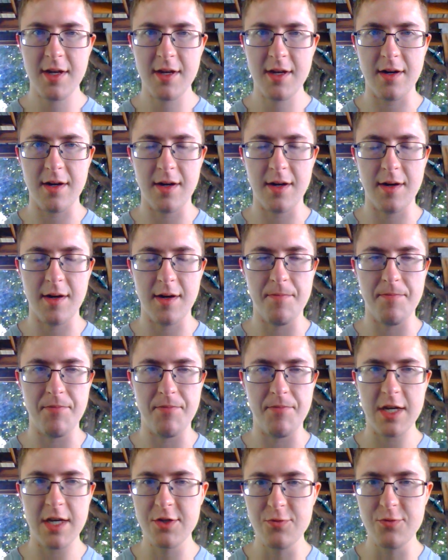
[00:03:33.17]
um,
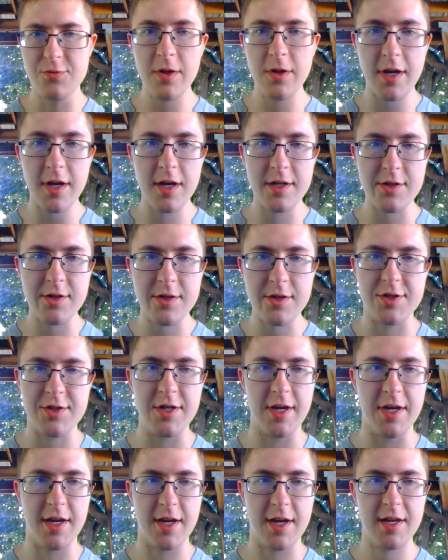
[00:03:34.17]
is really interesting.
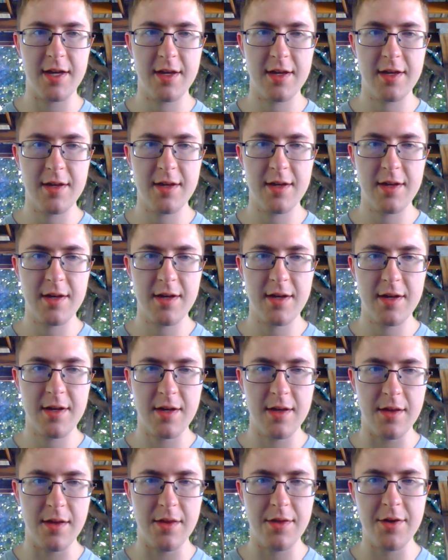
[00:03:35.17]

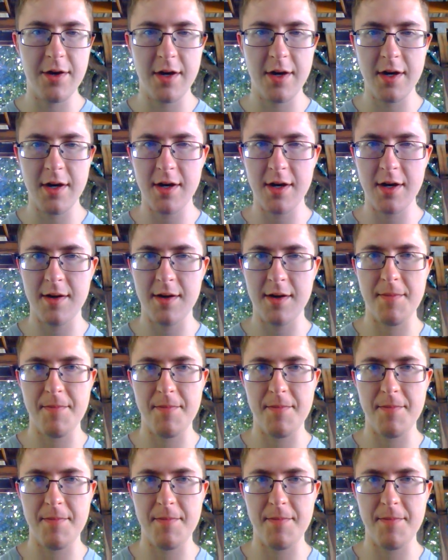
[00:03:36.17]
The